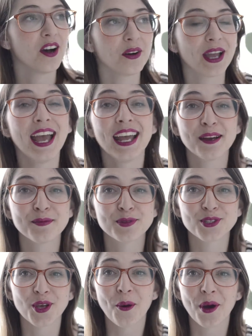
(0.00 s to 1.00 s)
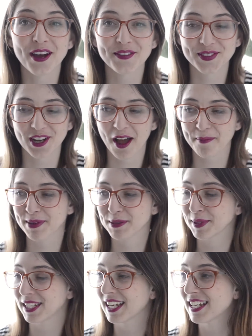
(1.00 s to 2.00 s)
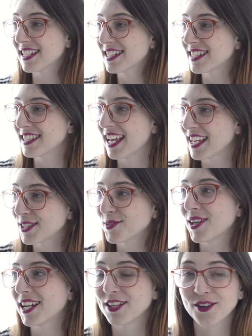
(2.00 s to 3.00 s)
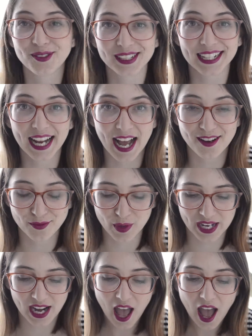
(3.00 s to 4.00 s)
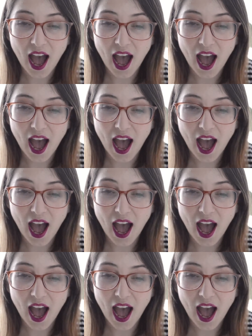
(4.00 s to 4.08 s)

Okay, I'm so off topic because guess what? I don't really have one.